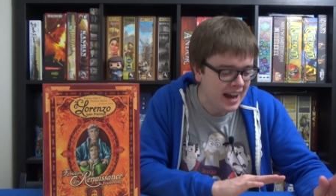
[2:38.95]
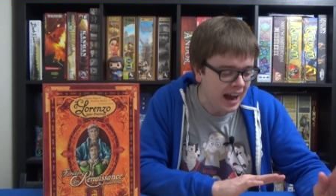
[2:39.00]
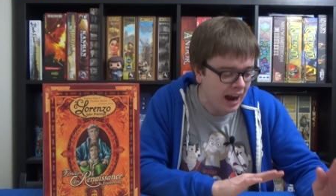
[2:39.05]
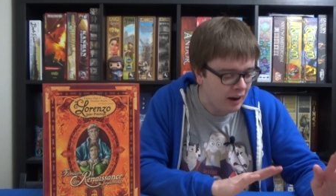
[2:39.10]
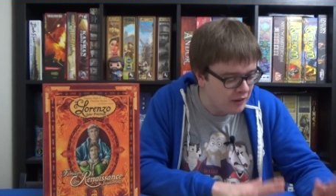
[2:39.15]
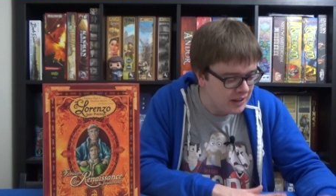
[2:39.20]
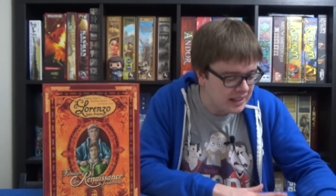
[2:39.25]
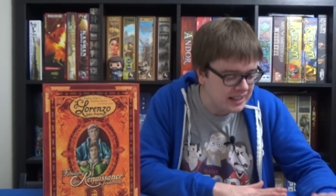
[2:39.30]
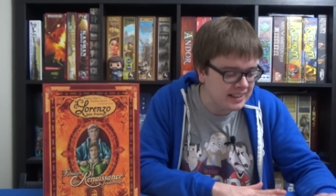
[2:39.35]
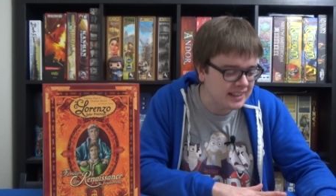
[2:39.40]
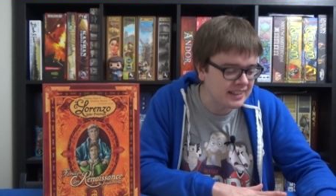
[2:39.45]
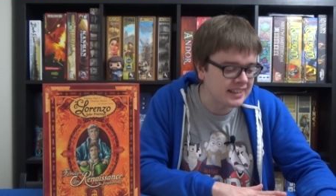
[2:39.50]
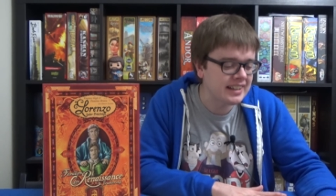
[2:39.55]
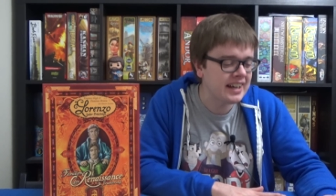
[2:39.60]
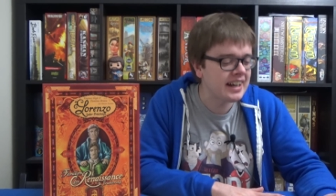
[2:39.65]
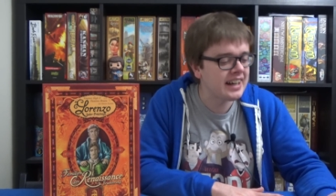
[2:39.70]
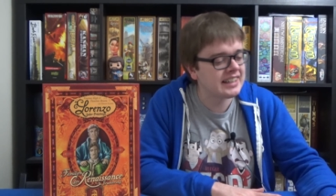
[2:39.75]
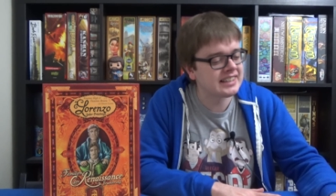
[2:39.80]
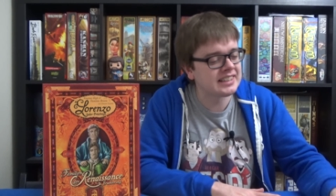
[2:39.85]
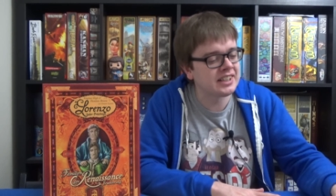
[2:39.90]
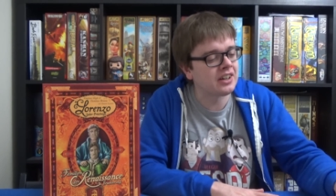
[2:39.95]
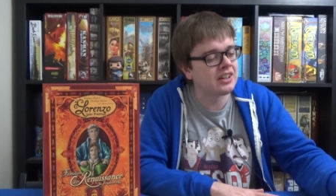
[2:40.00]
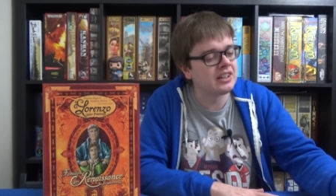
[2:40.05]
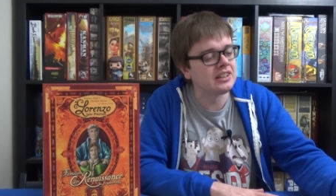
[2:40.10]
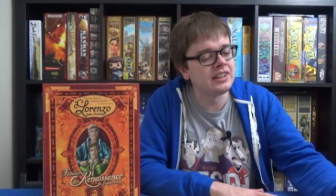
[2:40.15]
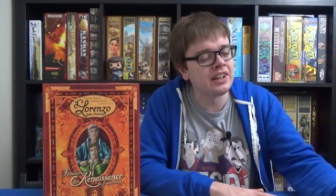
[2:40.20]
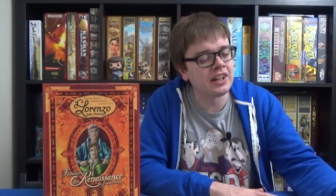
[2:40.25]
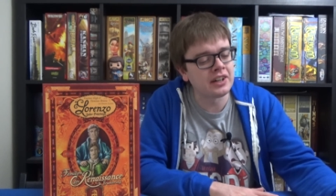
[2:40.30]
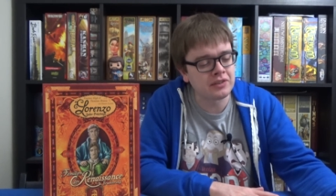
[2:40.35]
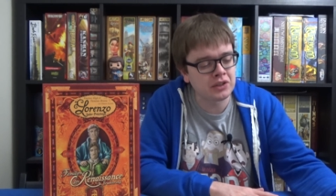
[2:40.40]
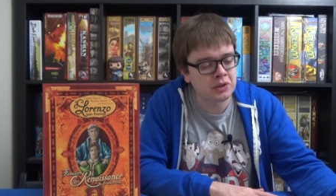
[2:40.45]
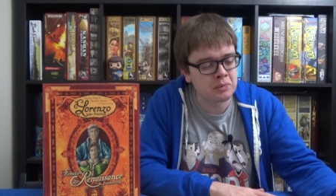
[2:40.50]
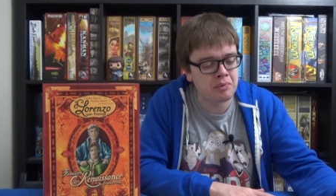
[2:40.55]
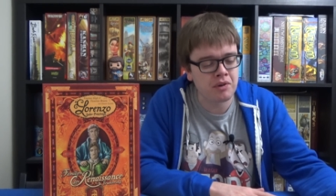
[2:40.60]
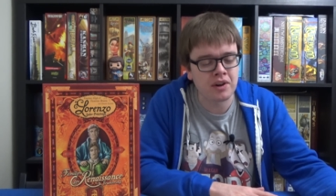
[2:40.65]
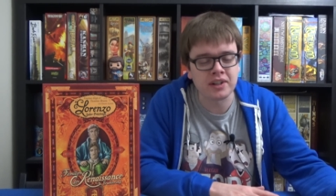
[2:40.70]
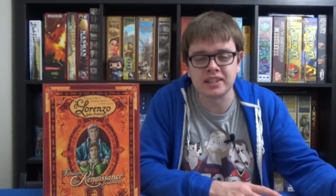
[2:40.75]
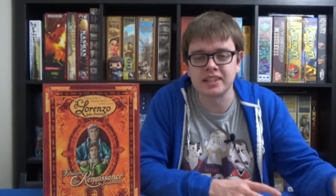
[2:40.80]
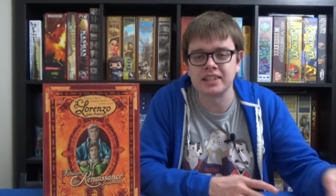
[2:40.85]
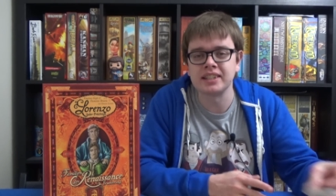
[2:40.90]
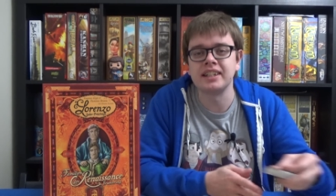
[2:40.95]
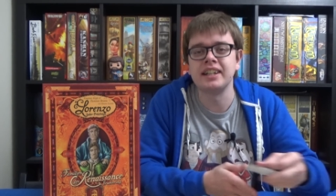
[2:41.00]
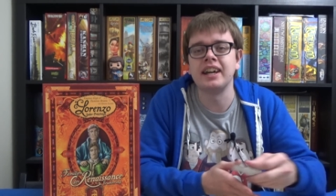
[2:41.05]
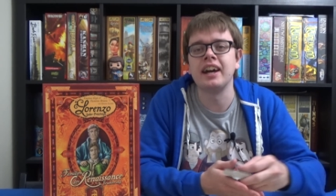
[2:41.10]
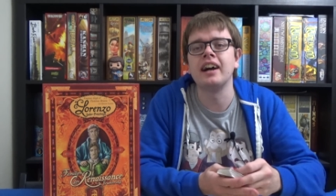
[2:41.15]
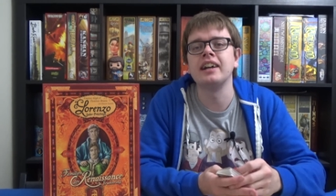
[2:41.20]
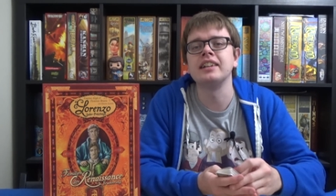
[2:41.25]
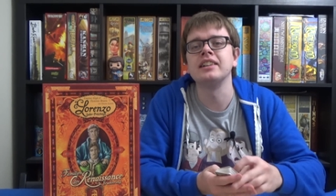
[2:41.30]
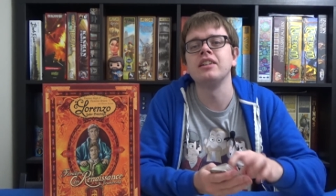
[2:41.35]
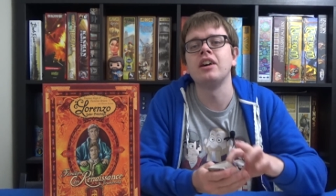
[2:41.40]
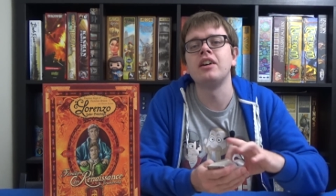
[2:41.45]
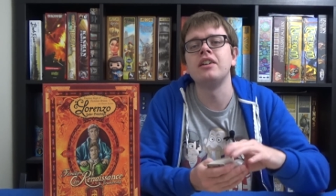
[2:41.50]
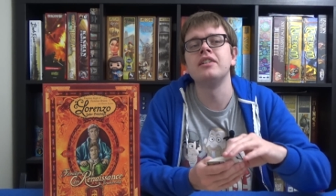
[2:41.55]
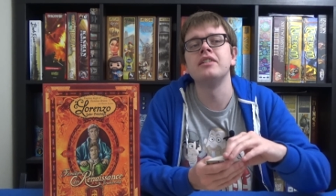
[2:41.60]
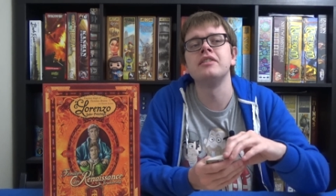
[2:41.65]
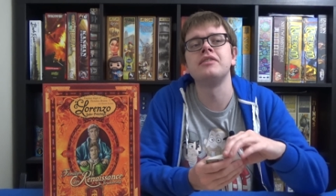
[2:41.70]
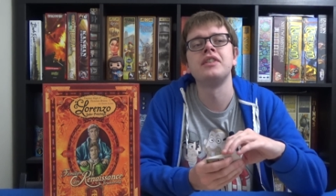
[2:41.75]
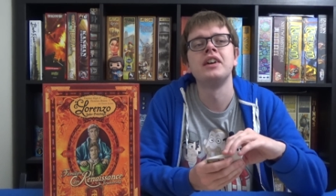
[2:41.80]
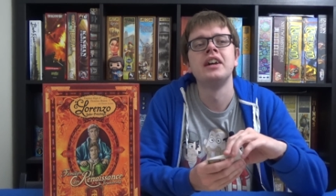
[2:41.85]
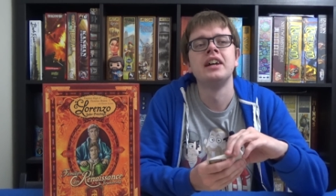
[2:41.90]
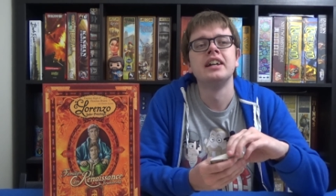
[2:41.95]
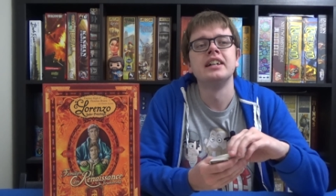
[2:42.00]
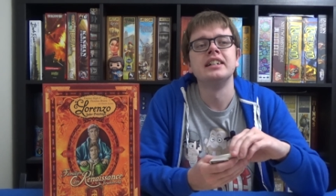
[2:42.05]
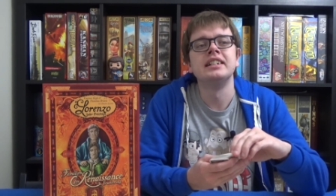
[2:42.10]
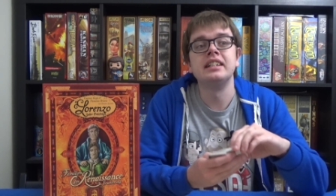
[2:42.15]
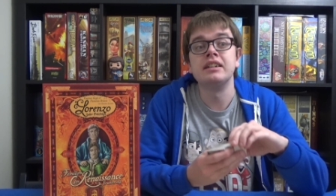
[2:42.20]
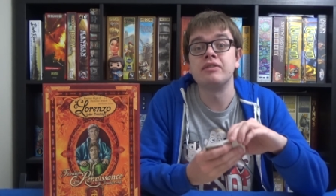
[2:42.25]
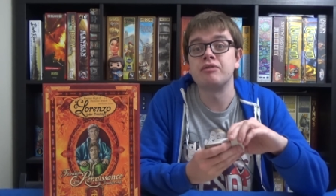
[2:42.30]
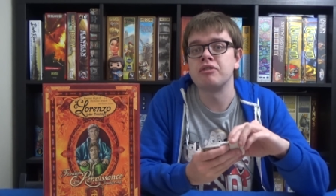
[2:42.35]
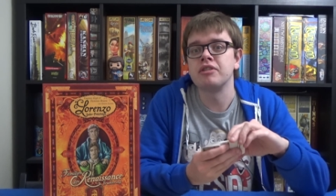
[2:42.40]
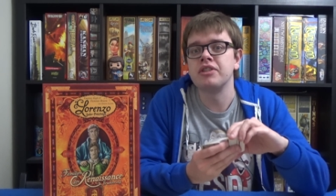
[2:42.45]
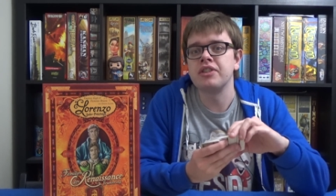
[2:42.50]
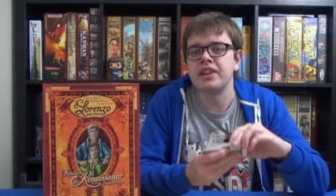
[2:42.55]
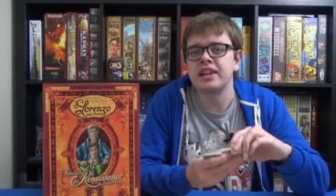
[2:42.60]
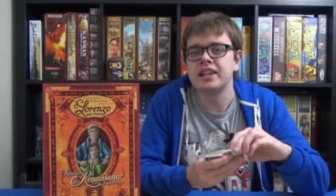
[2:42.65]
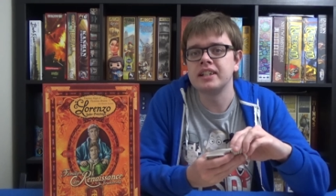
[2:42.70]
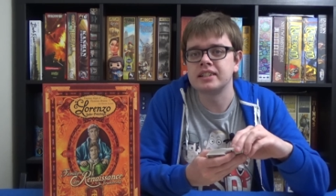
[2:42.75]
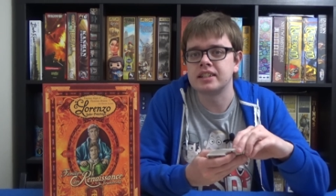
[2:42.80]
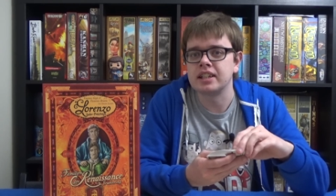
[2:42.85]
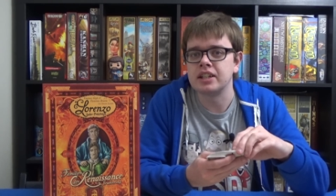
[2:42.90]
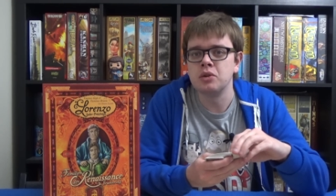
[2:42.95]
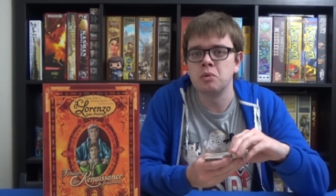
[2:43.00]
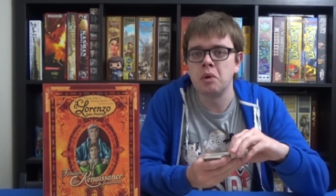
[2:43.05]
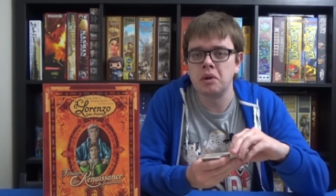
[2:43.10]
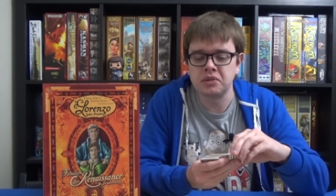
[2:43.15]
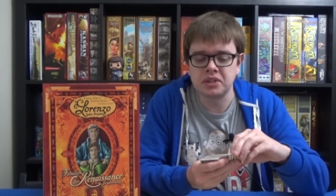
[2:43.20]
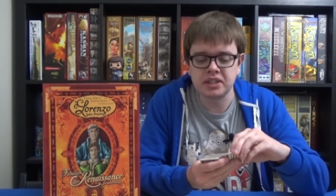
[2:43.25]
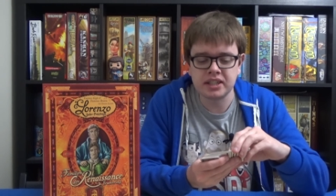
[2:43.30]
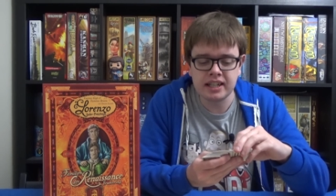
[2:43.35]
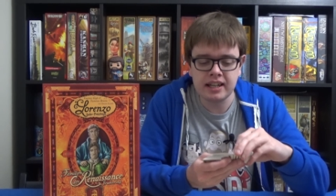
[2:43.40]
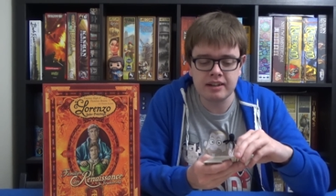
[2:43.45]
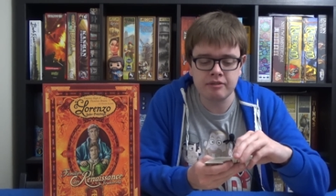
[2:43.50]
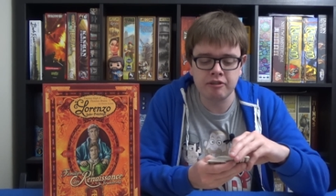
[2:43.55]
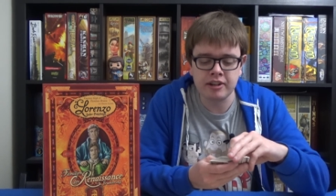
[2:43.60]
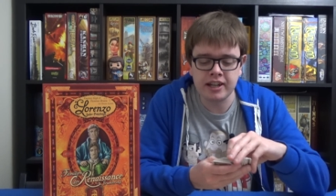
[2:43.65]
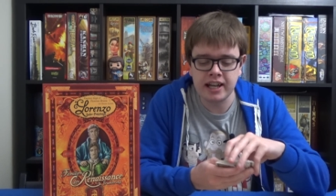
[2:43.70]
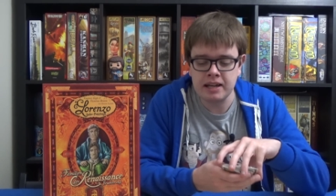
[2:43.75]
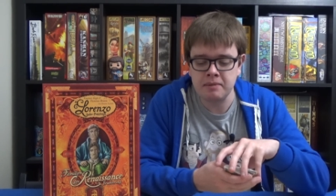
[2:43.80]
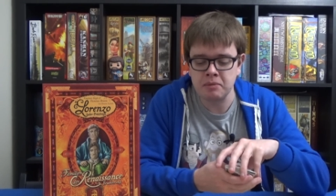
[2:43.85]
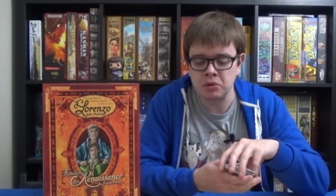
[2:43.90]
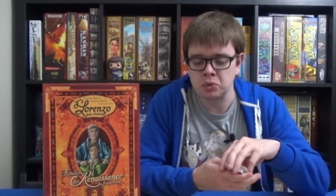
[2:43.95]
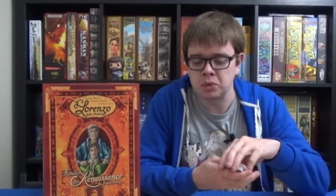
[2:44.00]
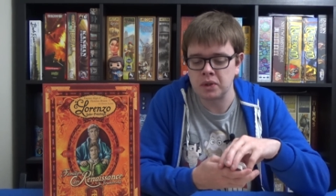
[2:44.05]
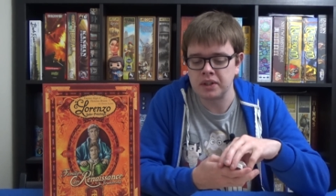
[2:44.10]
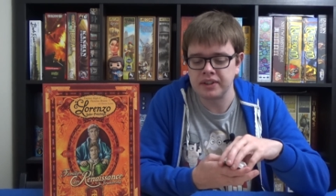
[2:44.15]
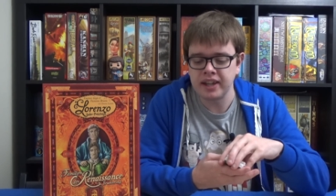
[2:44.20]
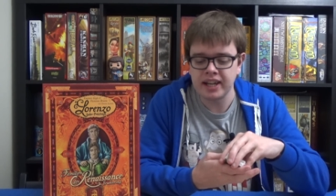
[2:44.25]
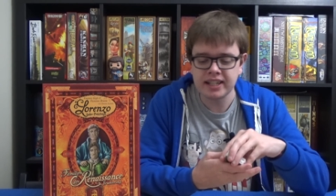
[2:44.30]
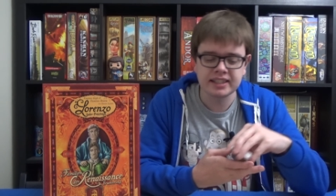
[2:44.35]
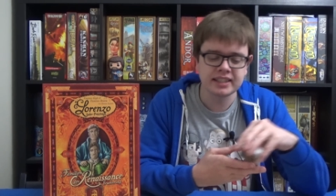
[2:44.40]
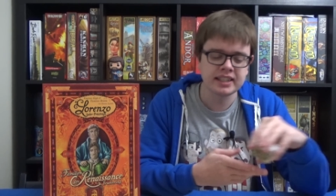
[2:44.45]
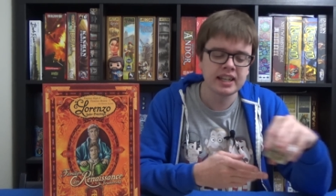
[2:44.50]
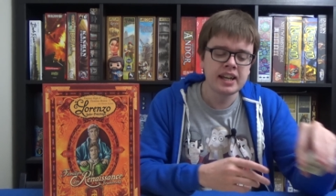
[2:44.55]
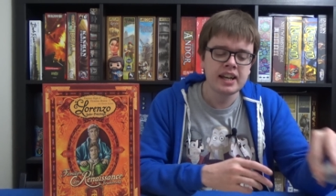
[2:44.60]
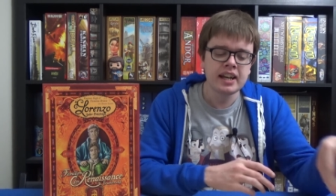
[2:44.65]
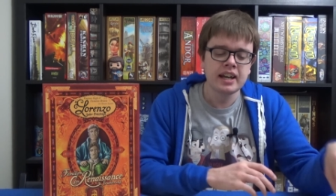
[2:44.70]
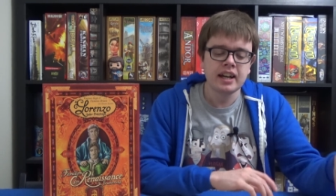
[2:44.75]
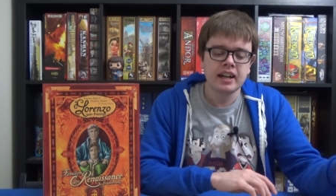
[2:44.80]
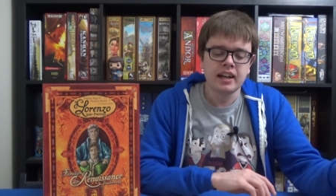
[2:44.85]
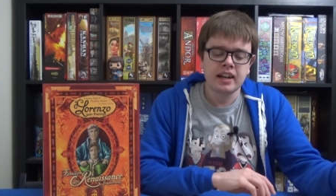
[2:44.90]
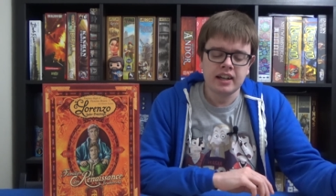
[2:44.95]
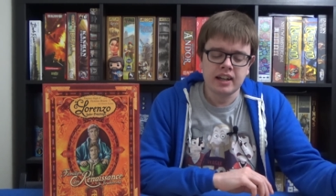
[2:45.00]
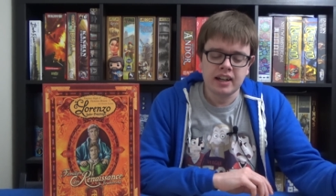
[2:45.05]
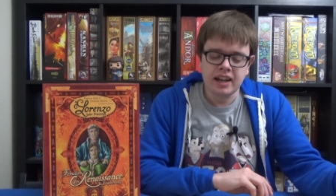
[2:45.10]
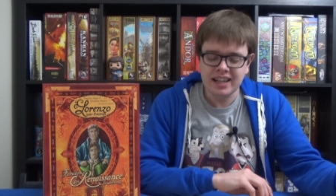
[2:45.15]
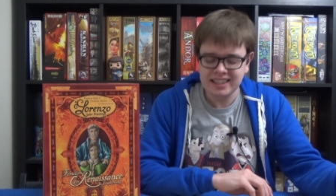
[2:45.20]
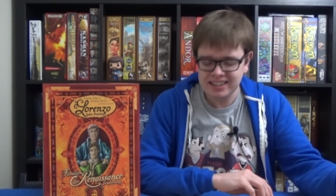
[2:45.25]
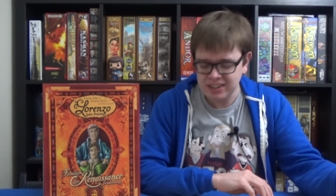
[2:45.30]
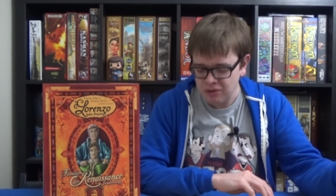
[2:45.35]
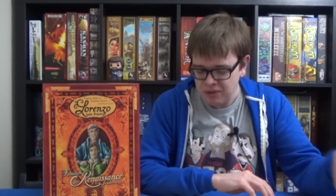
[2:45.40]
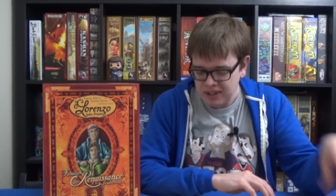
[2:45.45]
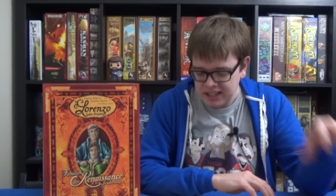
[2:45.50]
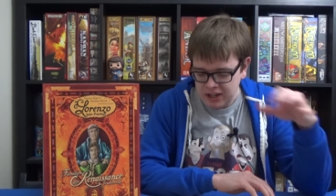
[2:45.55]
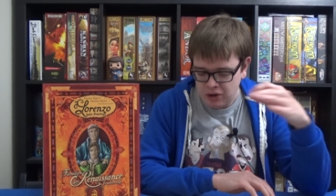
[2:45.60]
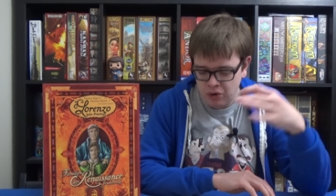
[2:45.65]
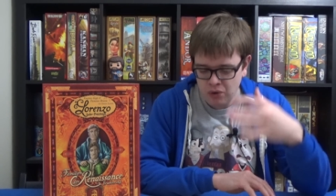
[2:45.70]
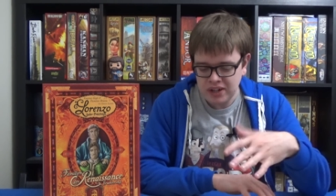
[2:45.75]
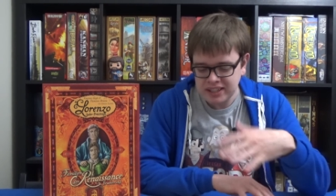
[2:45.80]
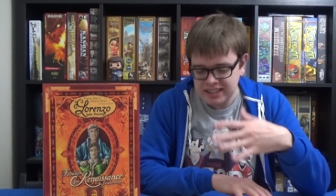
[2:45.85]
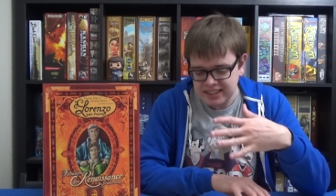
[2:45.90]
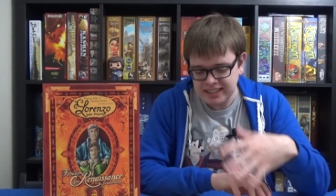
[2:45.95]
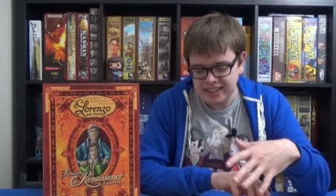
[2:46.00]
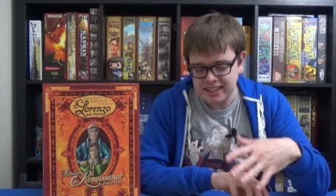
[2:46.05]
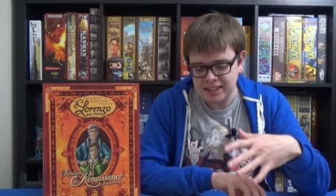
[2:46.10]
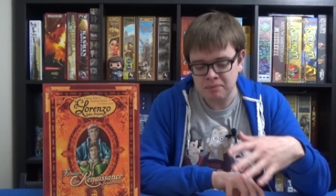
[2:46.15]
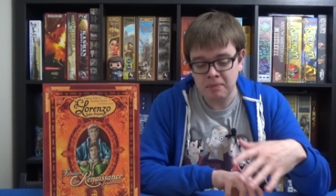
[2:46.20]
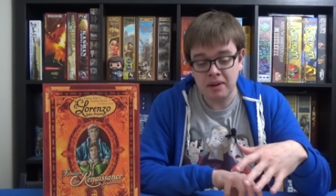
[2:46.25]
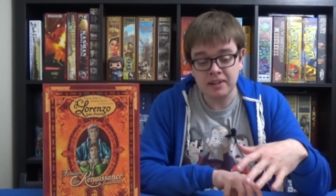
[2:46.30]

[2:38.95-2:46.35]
I really like that. It's got a lot of surprises in it, a lot of different things that you won't see every game as well. That's, it's not really a criticism.